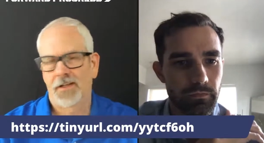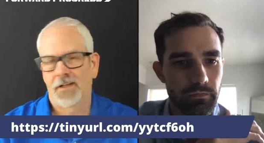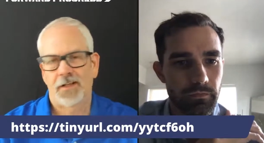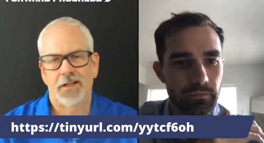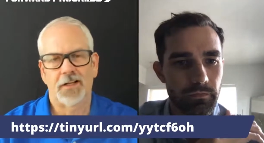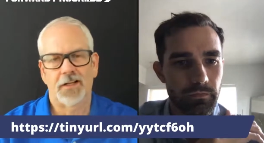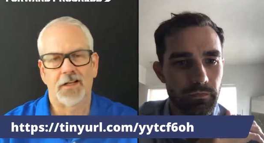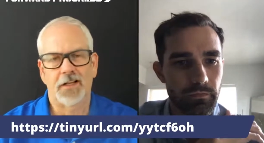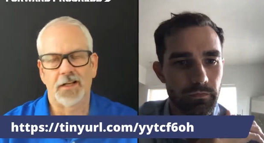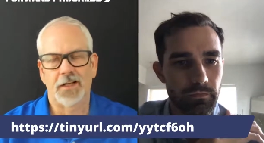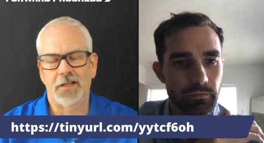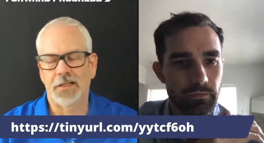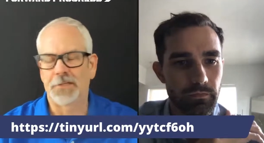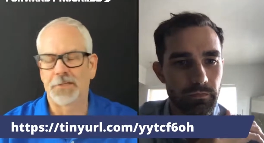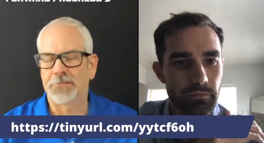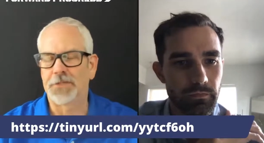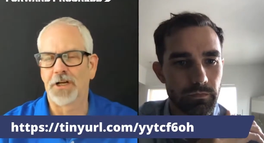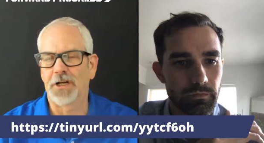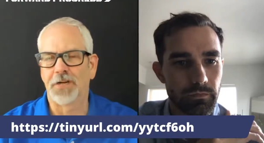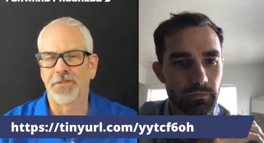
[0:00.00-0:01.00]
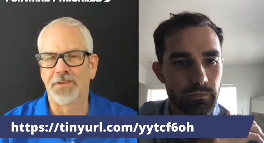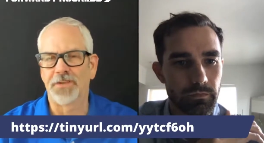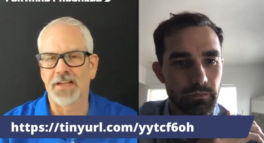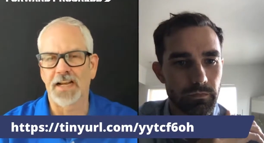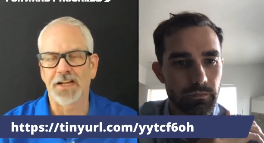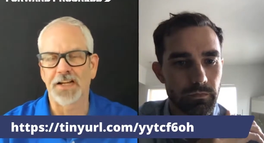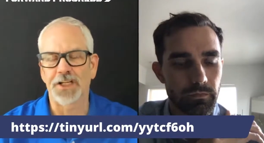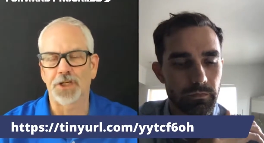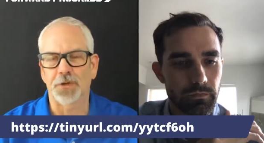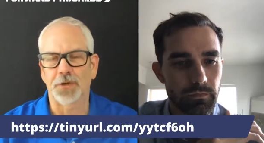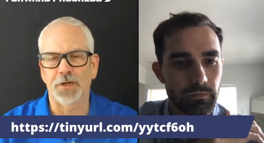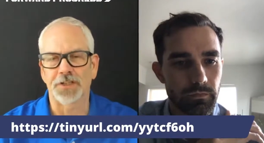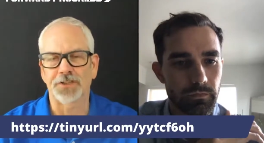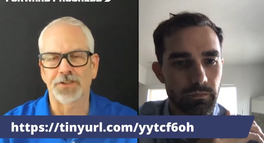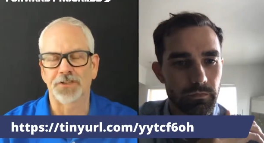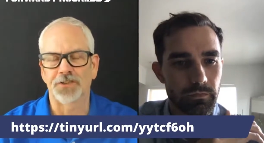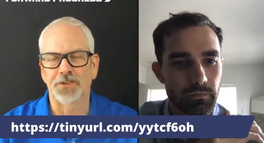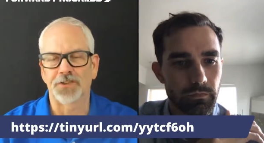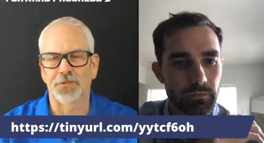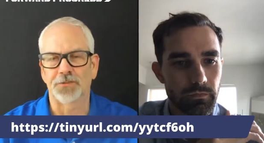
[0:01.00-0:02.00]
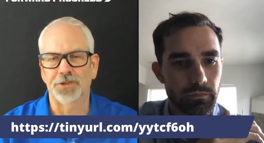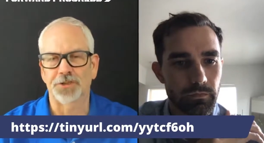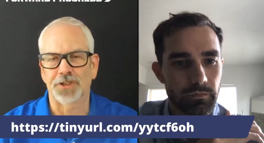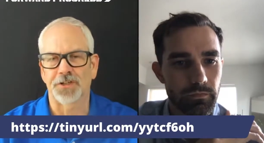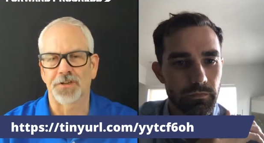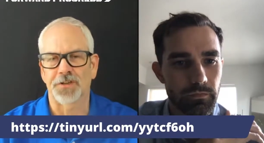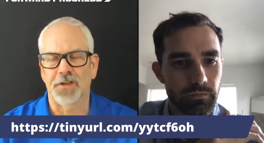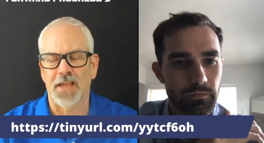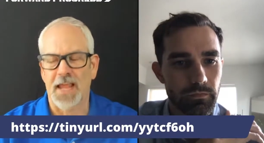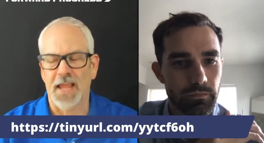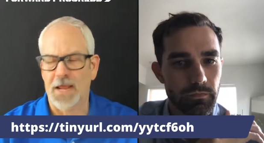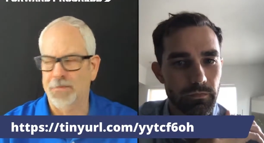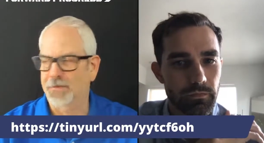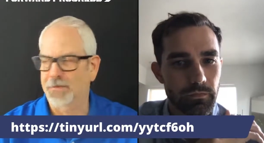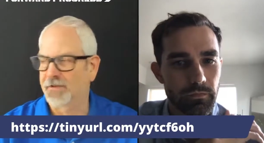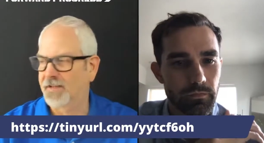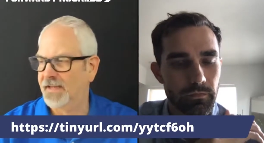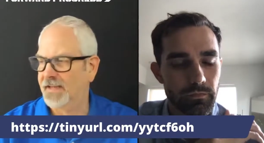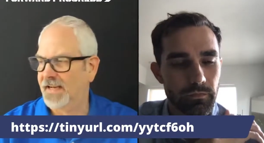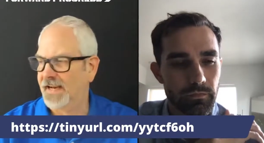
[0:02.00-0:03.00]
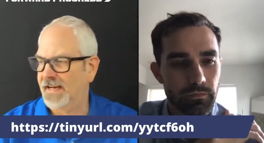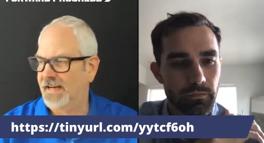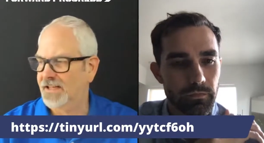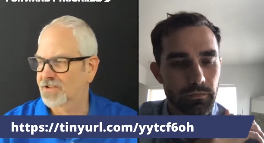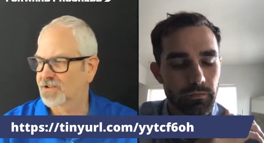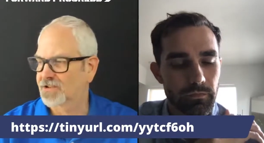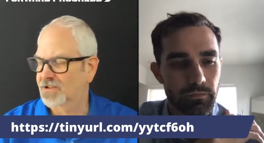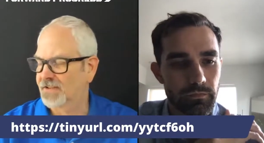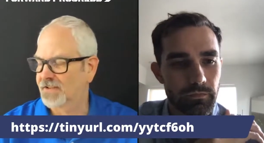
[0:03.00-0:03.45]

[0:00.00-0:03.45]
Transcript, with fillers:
Speaker 1: uh, you know, if you got any questions, I'm sure he'll happily answer